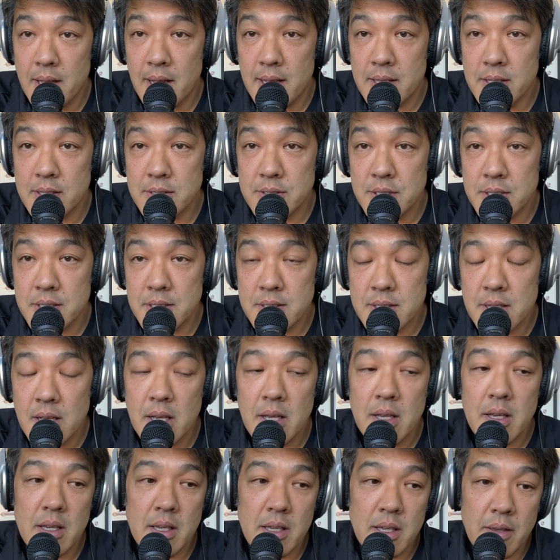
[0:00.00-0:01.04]
allergies,
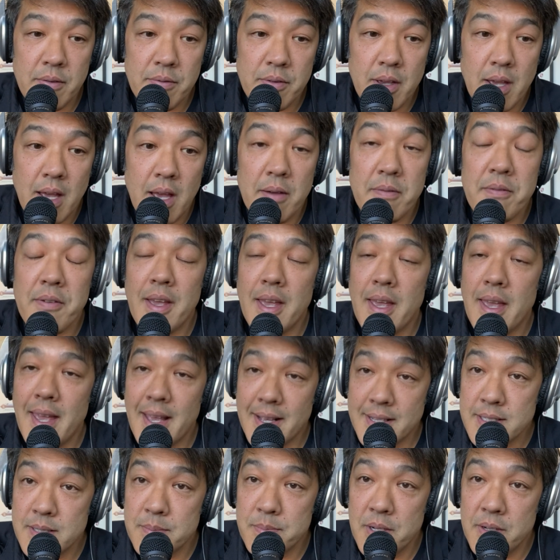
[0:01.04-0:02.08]
if you have
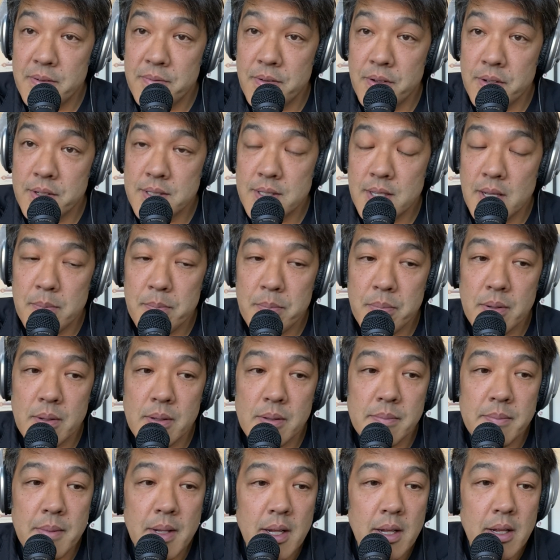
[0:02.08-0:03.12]
eczema, for
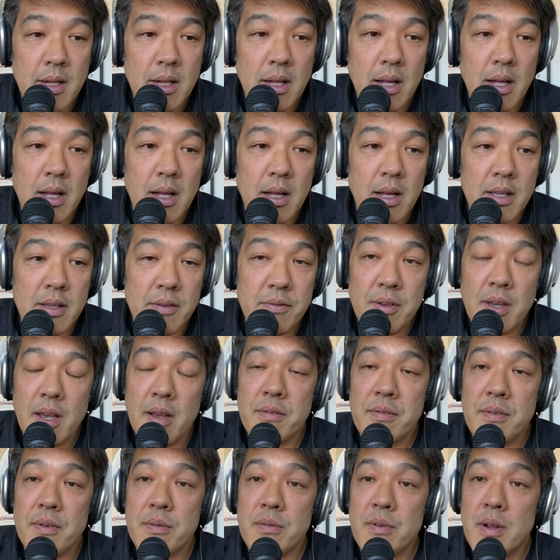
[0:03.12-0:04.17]
example, uh, if you
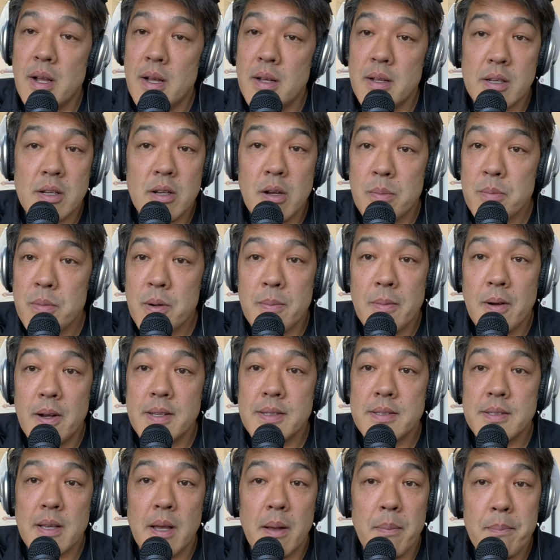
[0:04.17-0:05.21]
have uh,
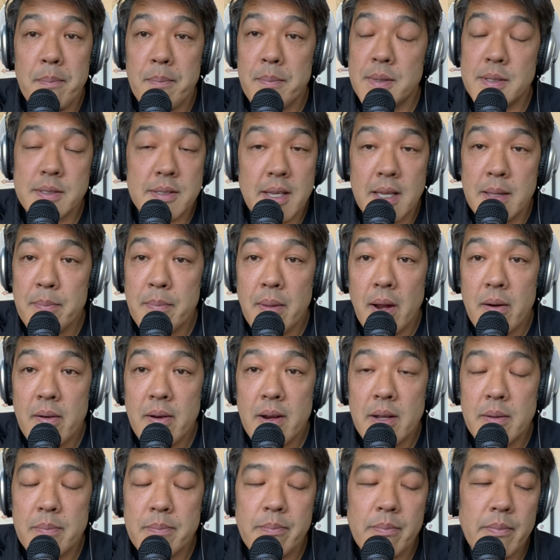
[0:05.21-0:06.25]
compromised skin
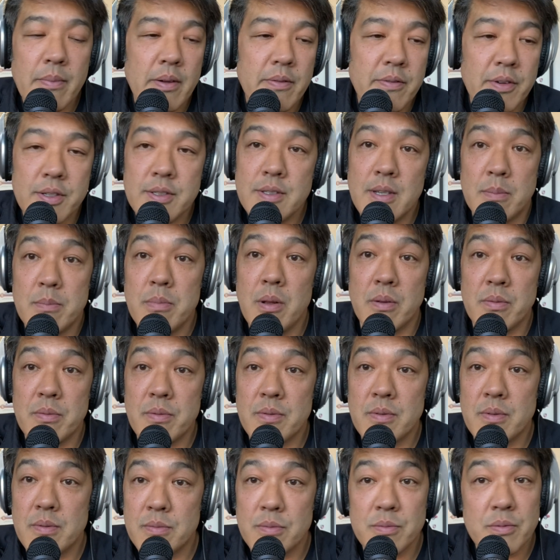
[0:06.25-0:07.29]
barrier, for example,
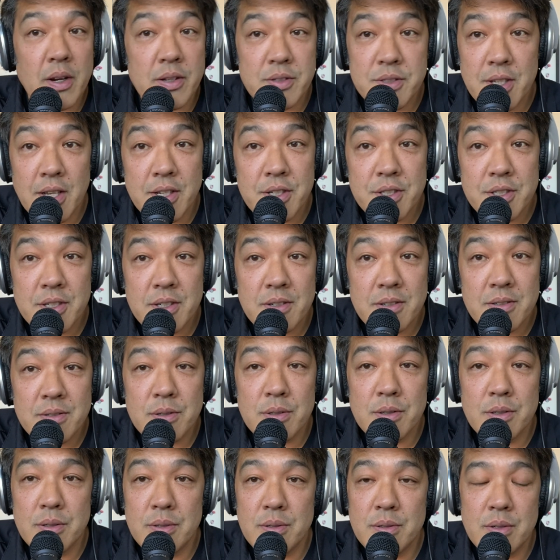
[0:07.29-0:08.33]
rosacea
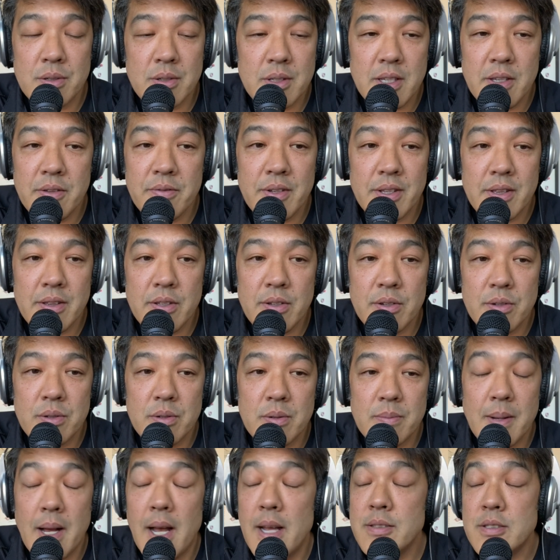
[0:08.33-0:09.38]
or, or even
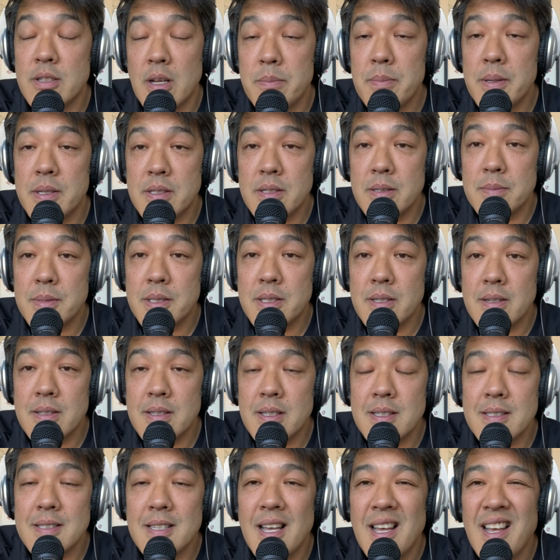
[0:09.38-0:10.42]
your atopic
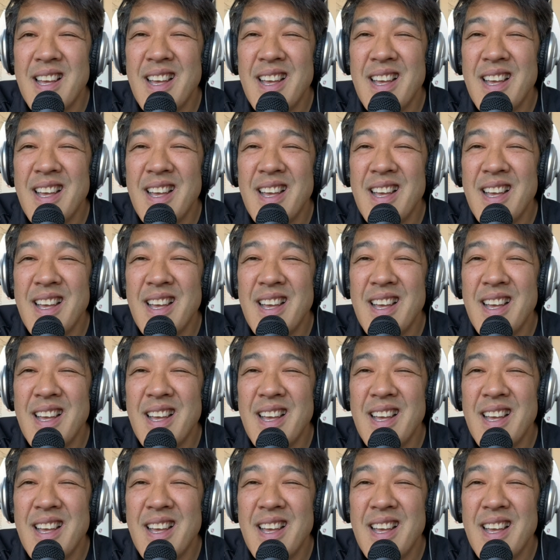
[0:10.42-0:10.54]
dermatitis,